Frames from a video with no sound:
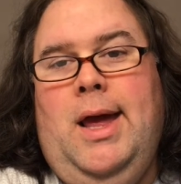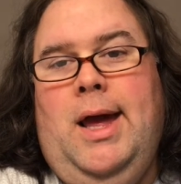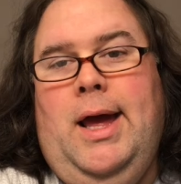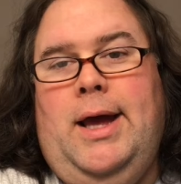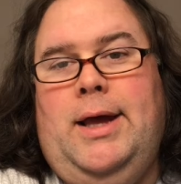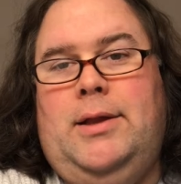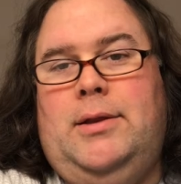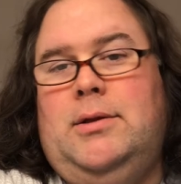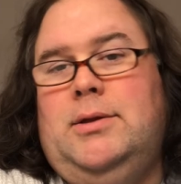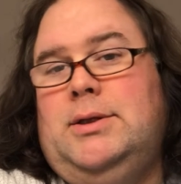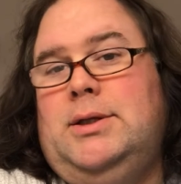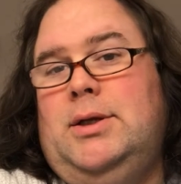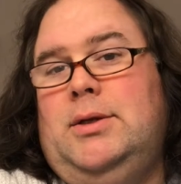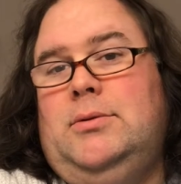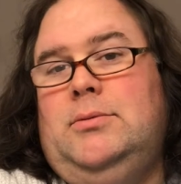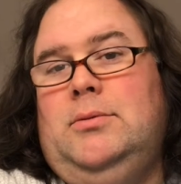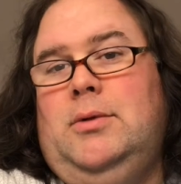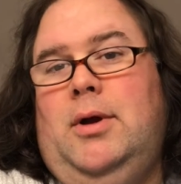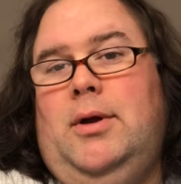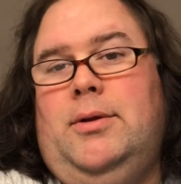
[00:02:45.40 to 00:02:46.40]
I looked at
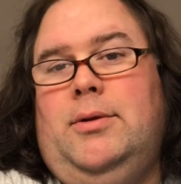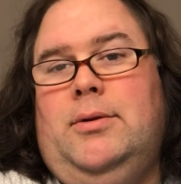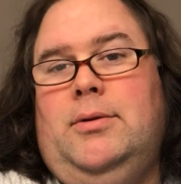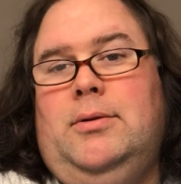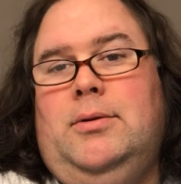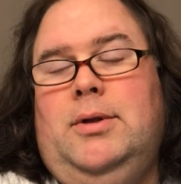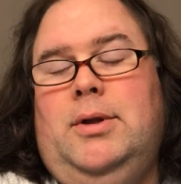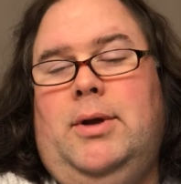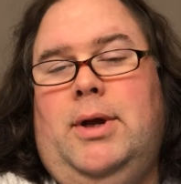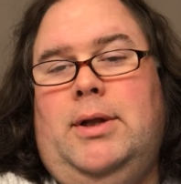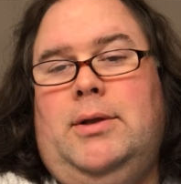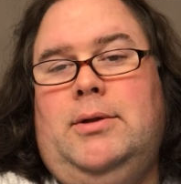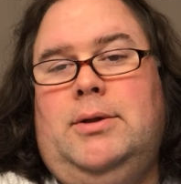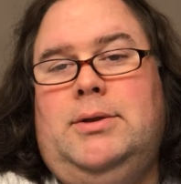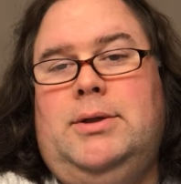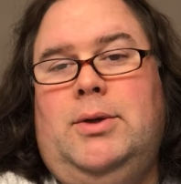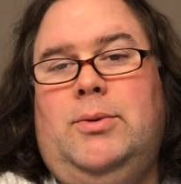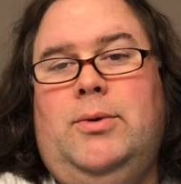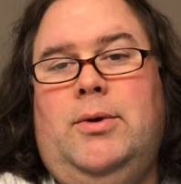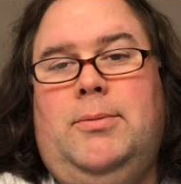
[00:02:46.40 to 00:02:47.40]

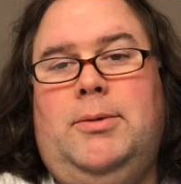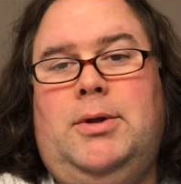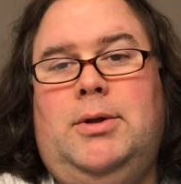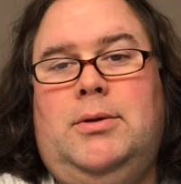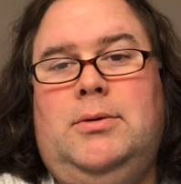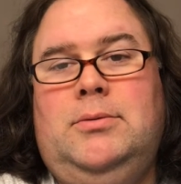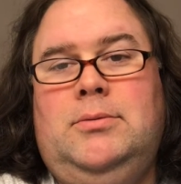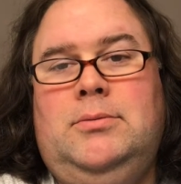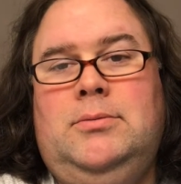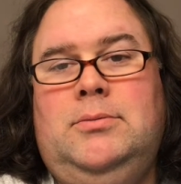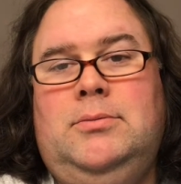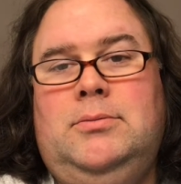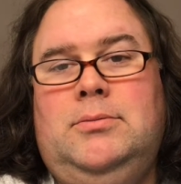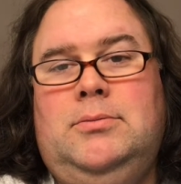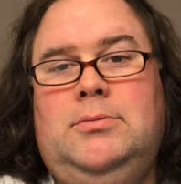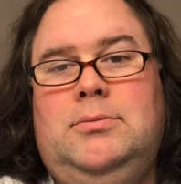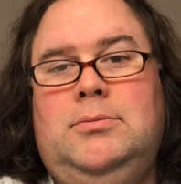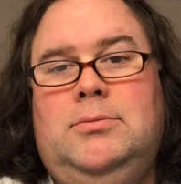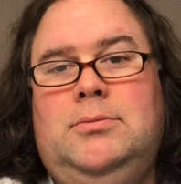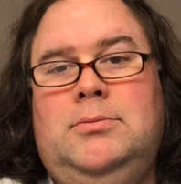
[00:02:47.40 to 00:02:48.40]
women,
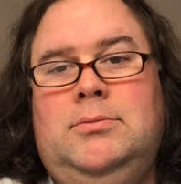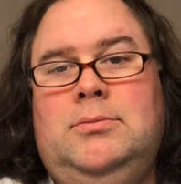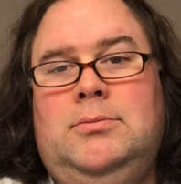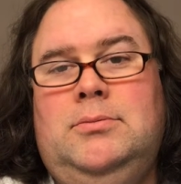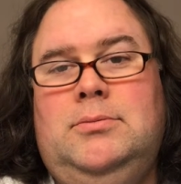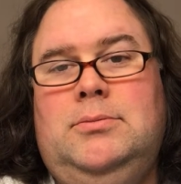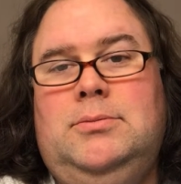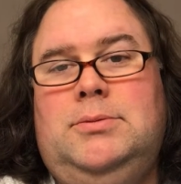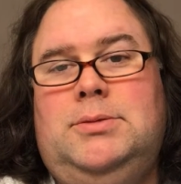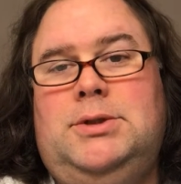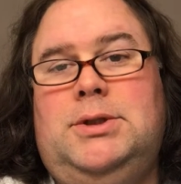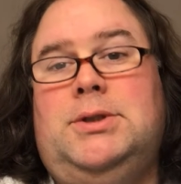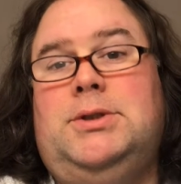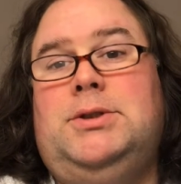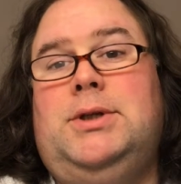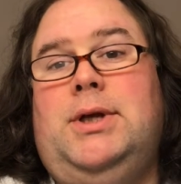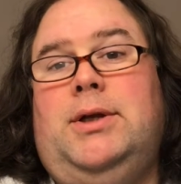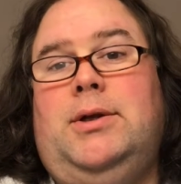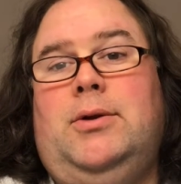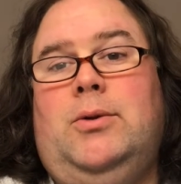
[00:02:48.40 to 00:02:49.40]

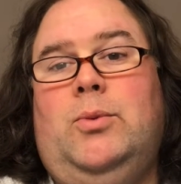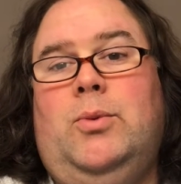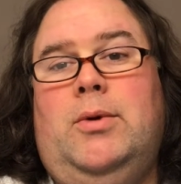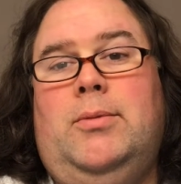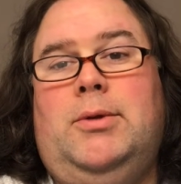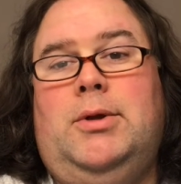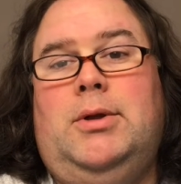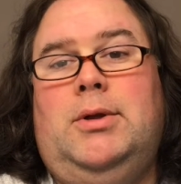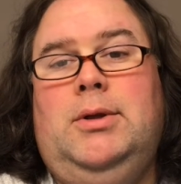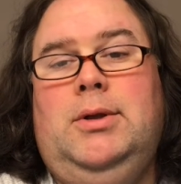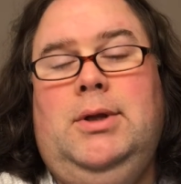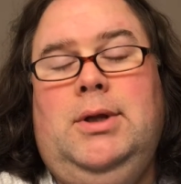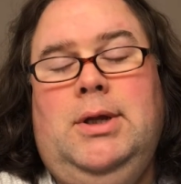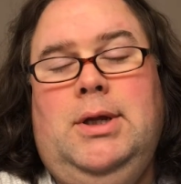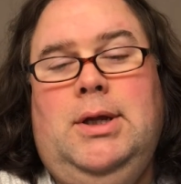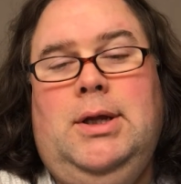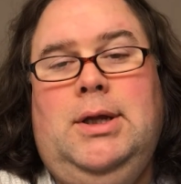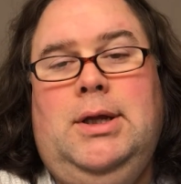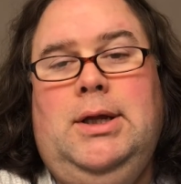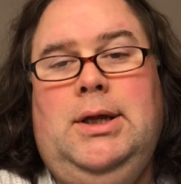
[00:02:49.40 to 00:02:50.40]
cisgender women,
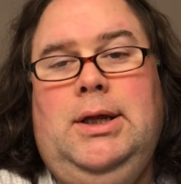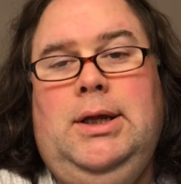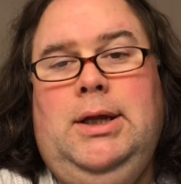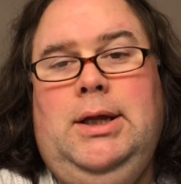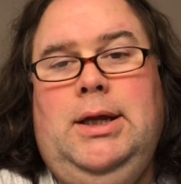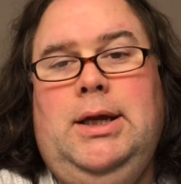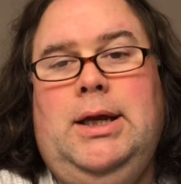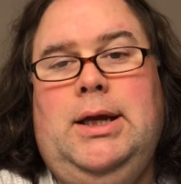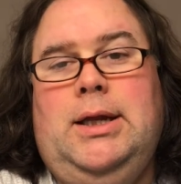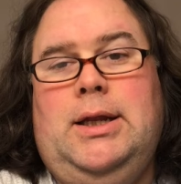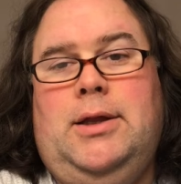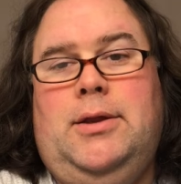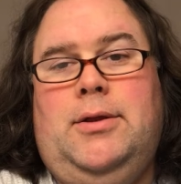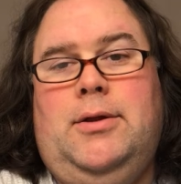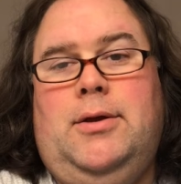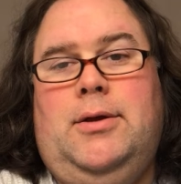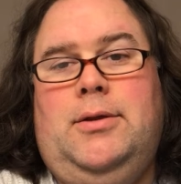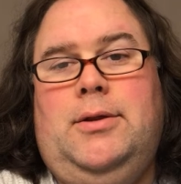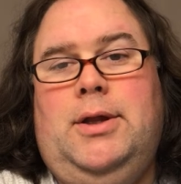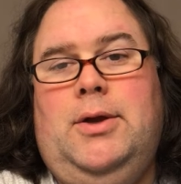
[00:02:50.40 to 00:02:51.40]
and I
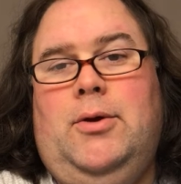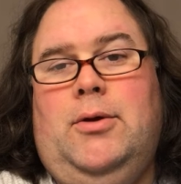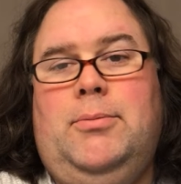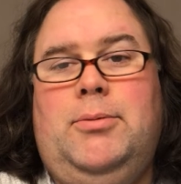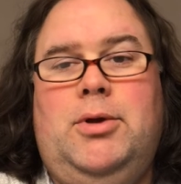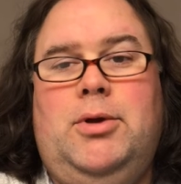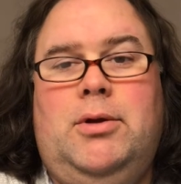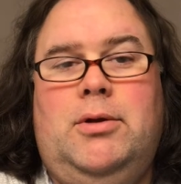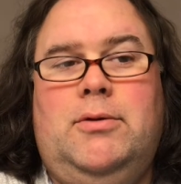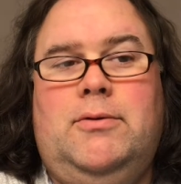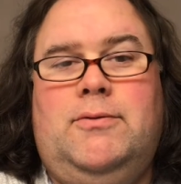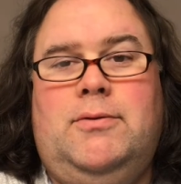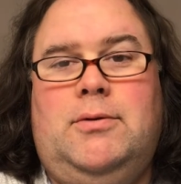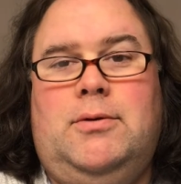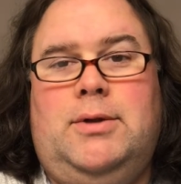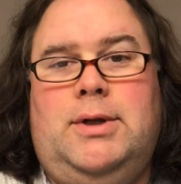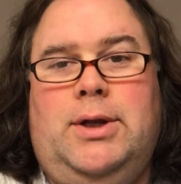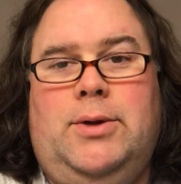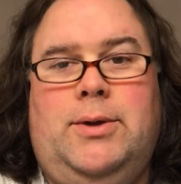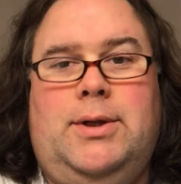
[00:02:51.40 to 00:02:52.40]
thought they were beautiful
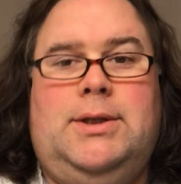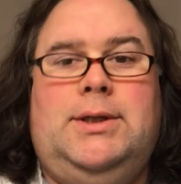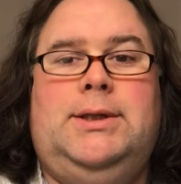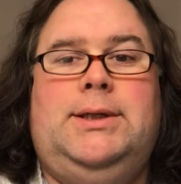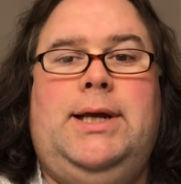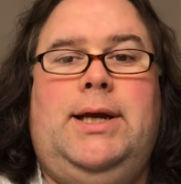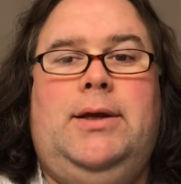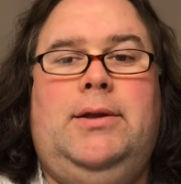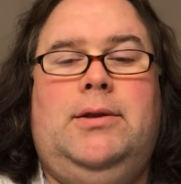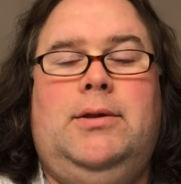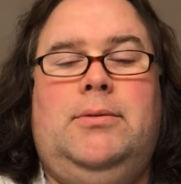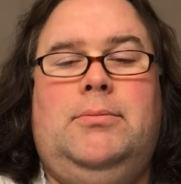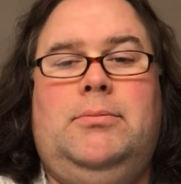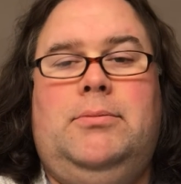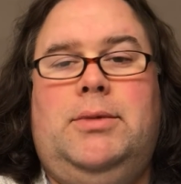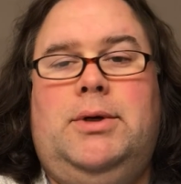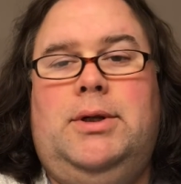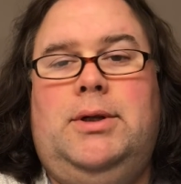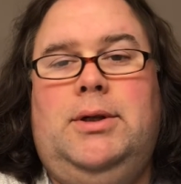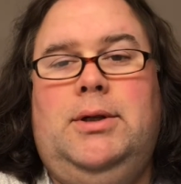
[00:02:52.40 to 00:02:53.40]
and I wanted to date them,
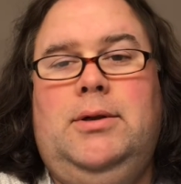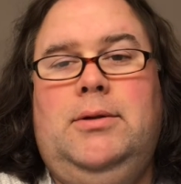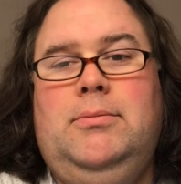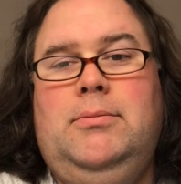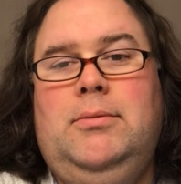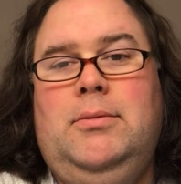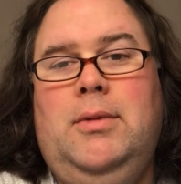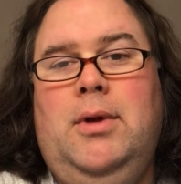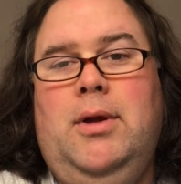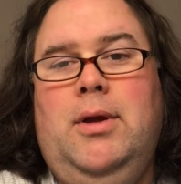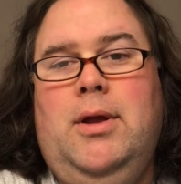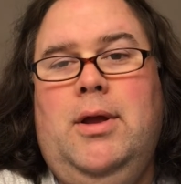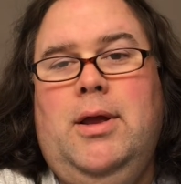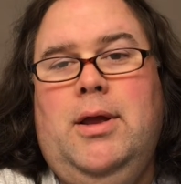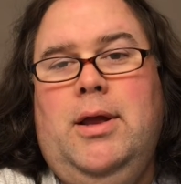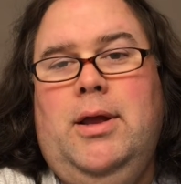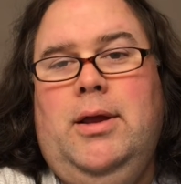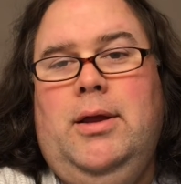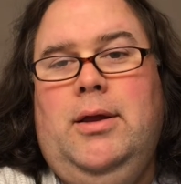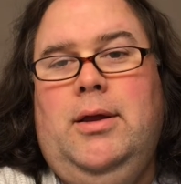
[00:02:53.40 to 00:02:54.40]
but
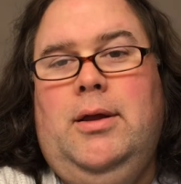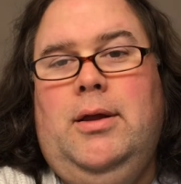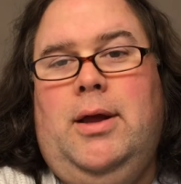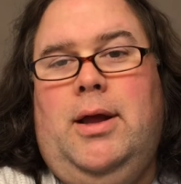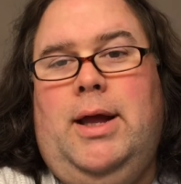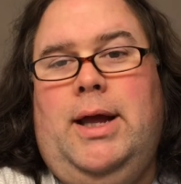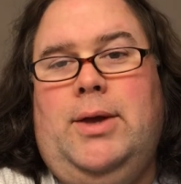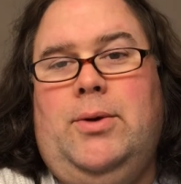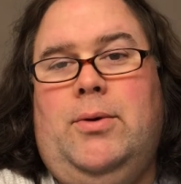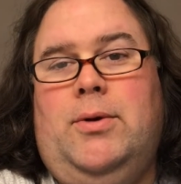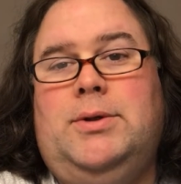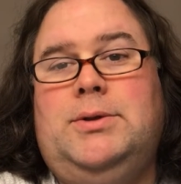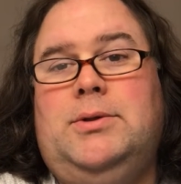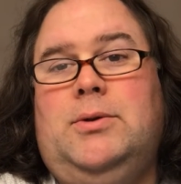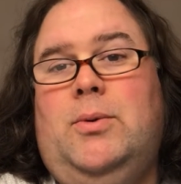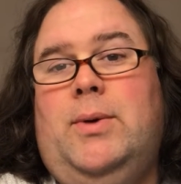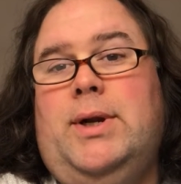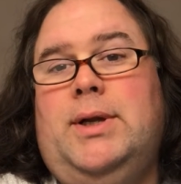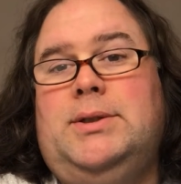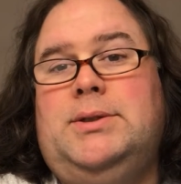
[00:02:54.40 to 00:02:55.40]
I also
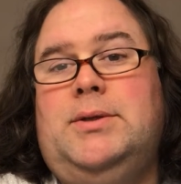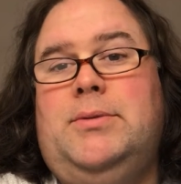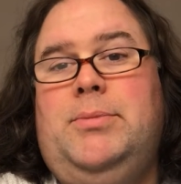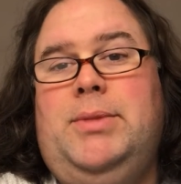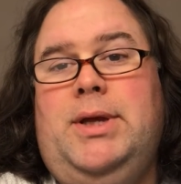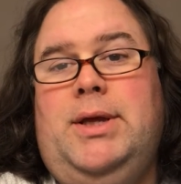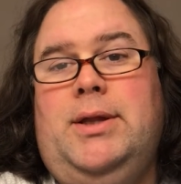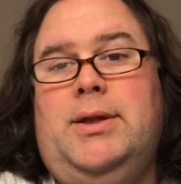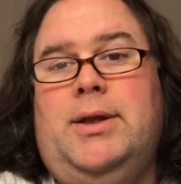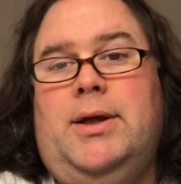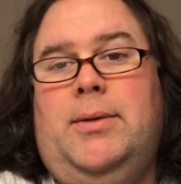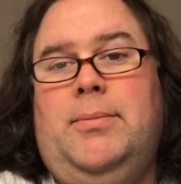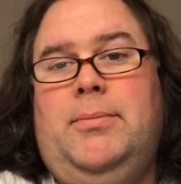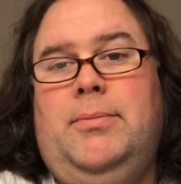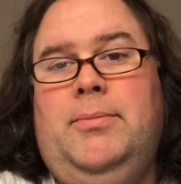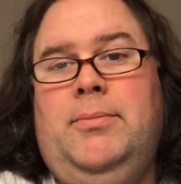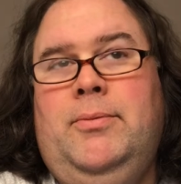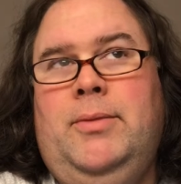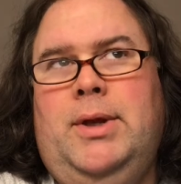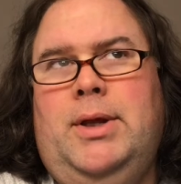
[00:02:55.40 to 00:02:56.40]
wanted to be them
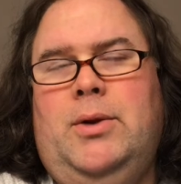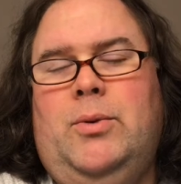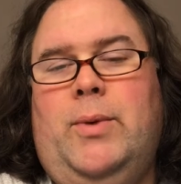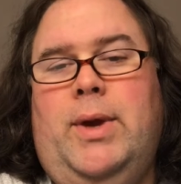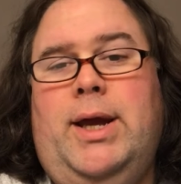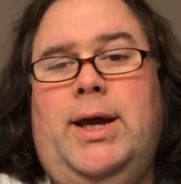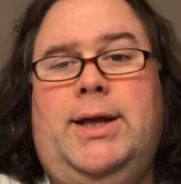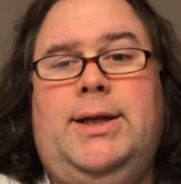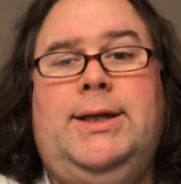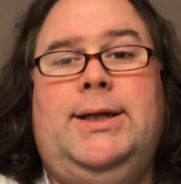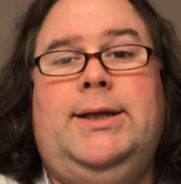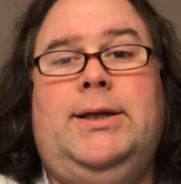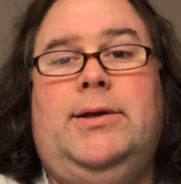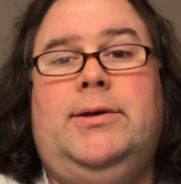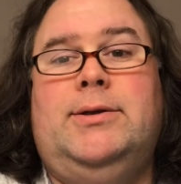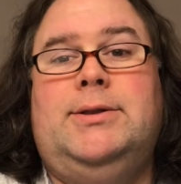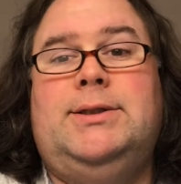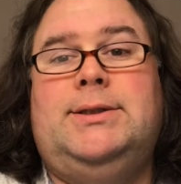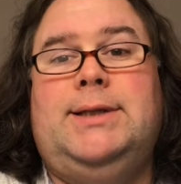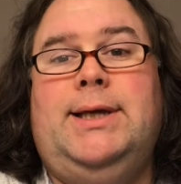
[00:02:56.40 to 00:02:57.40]
in a way I didn't
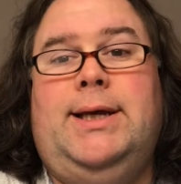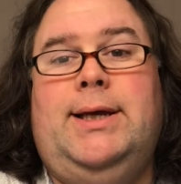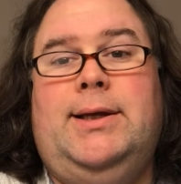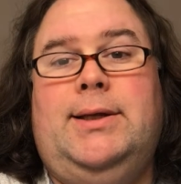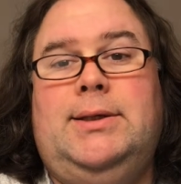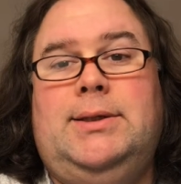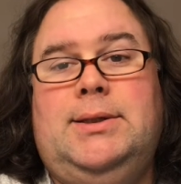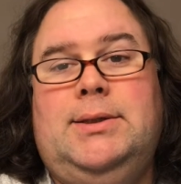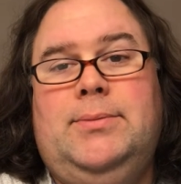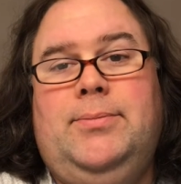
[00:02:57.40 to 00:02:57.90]
understand.